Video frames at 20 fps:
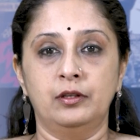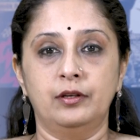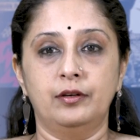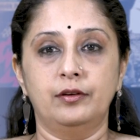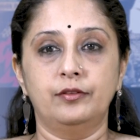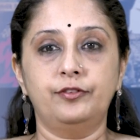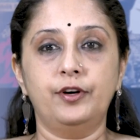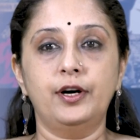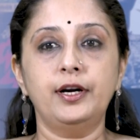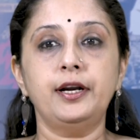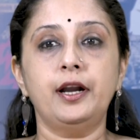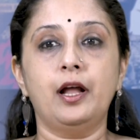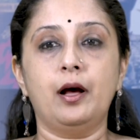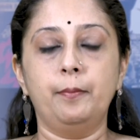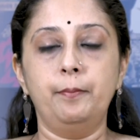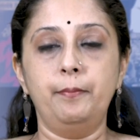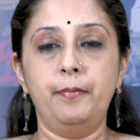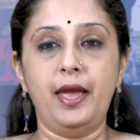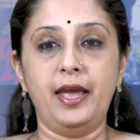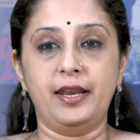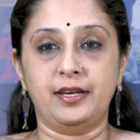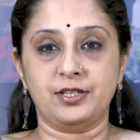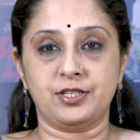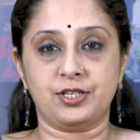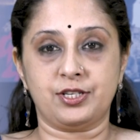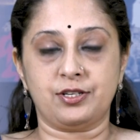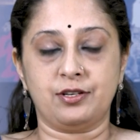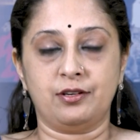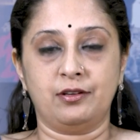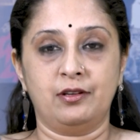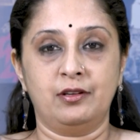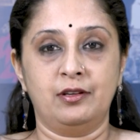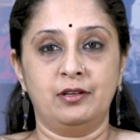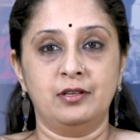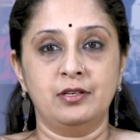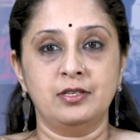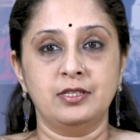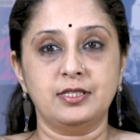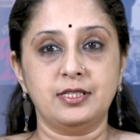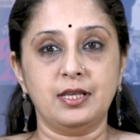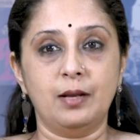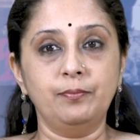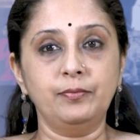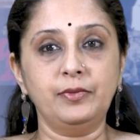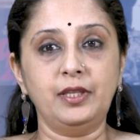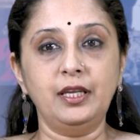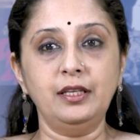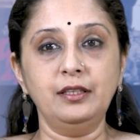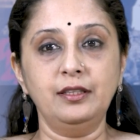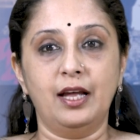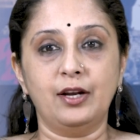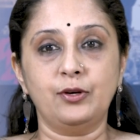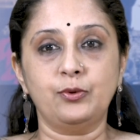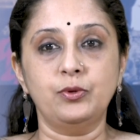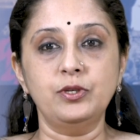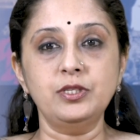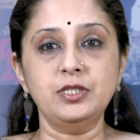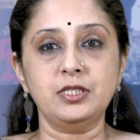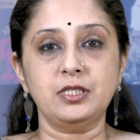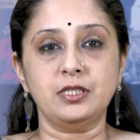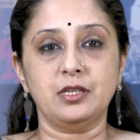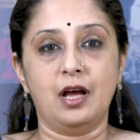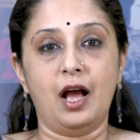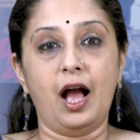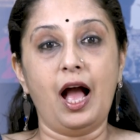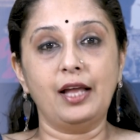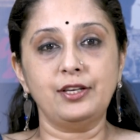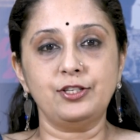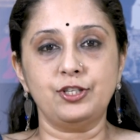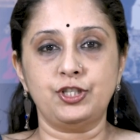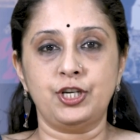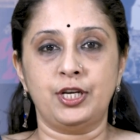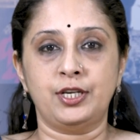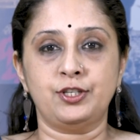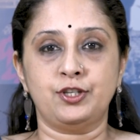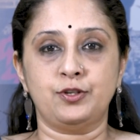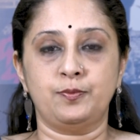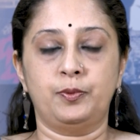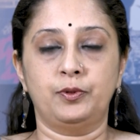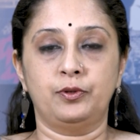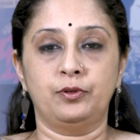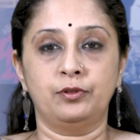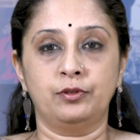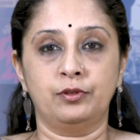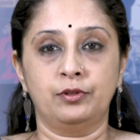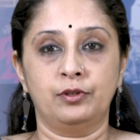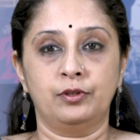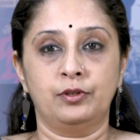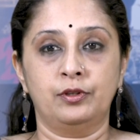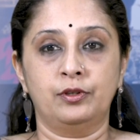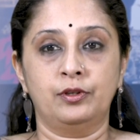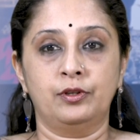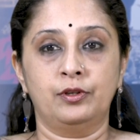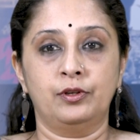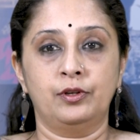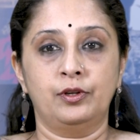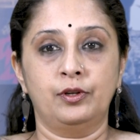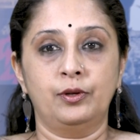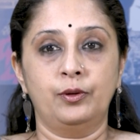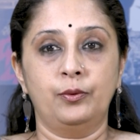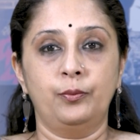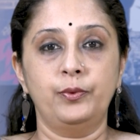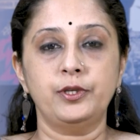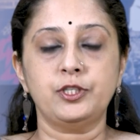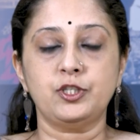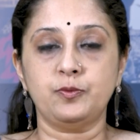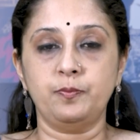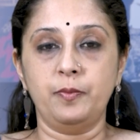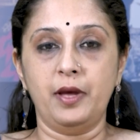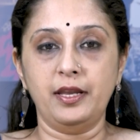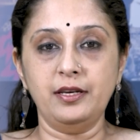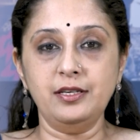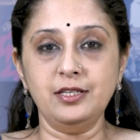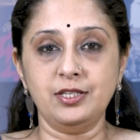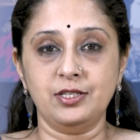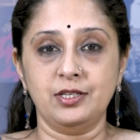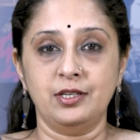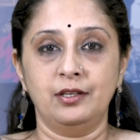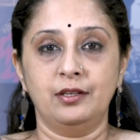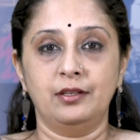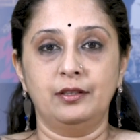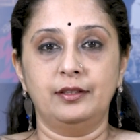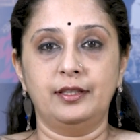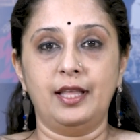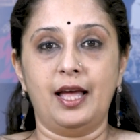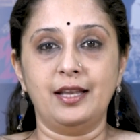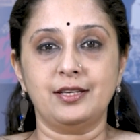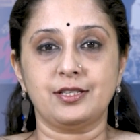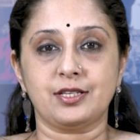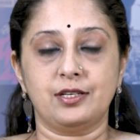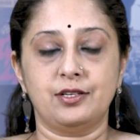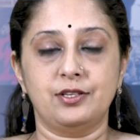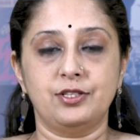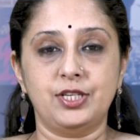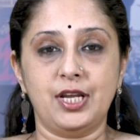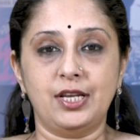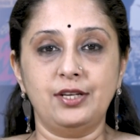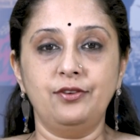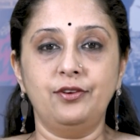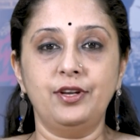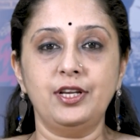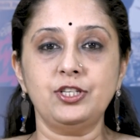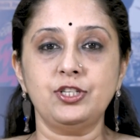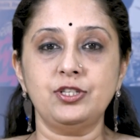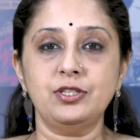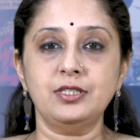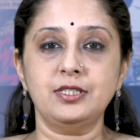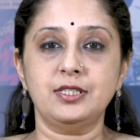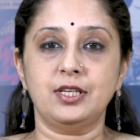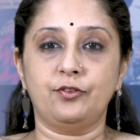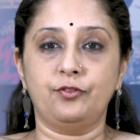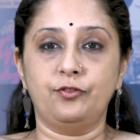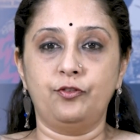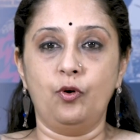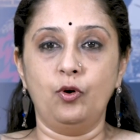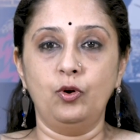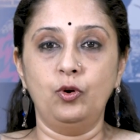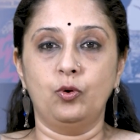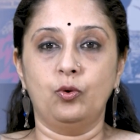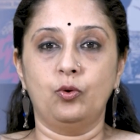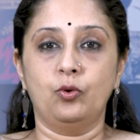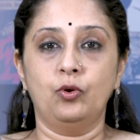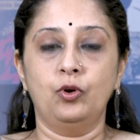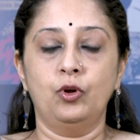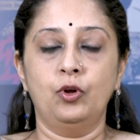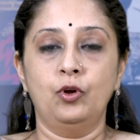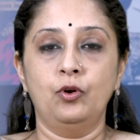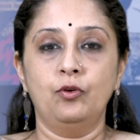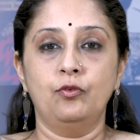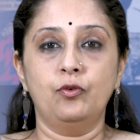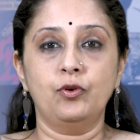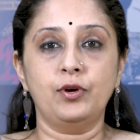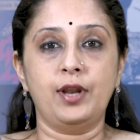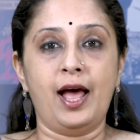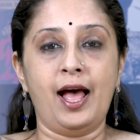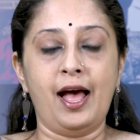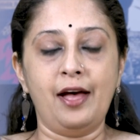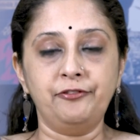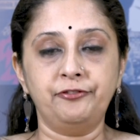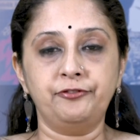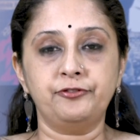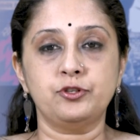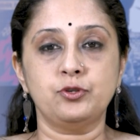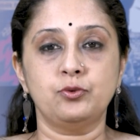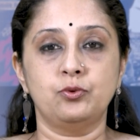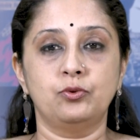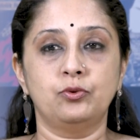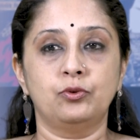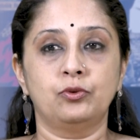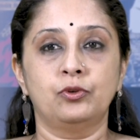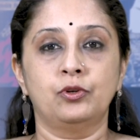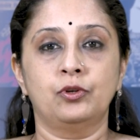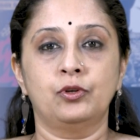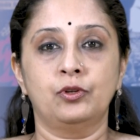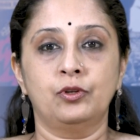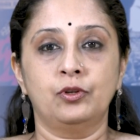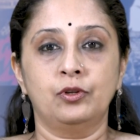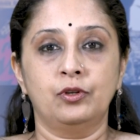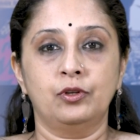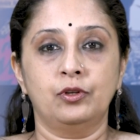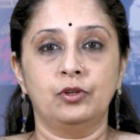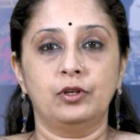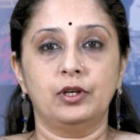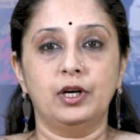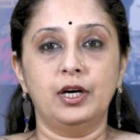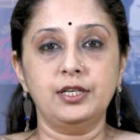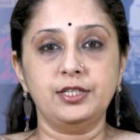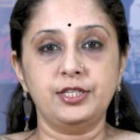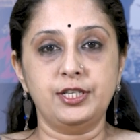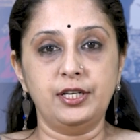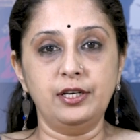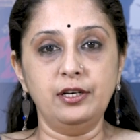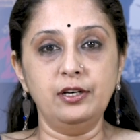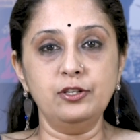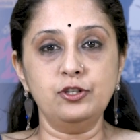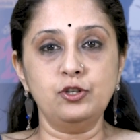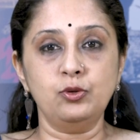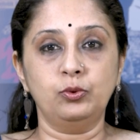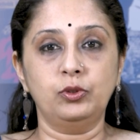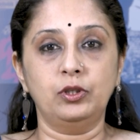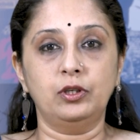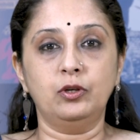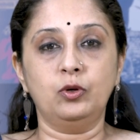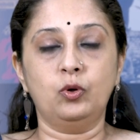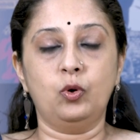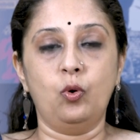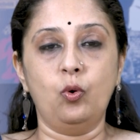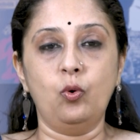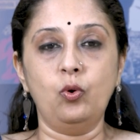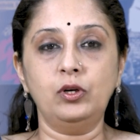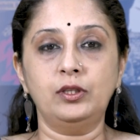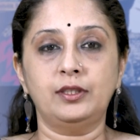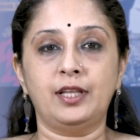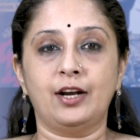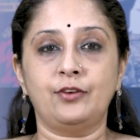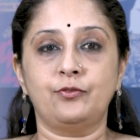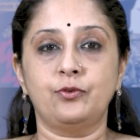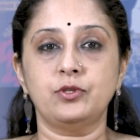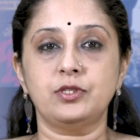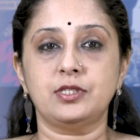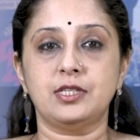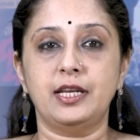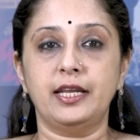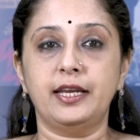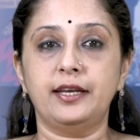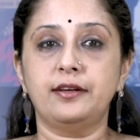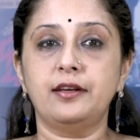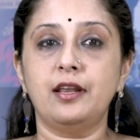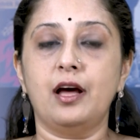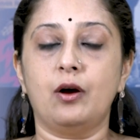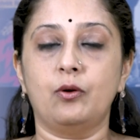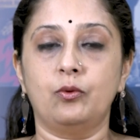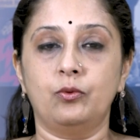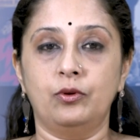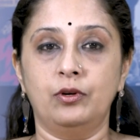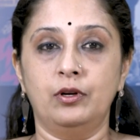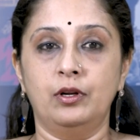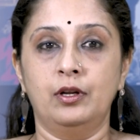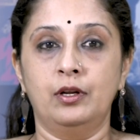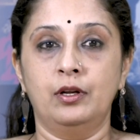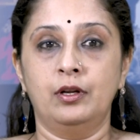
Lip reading: Varna meant something that was unchangeable, which meant that generations that follow would have to adhere to the code that was laid down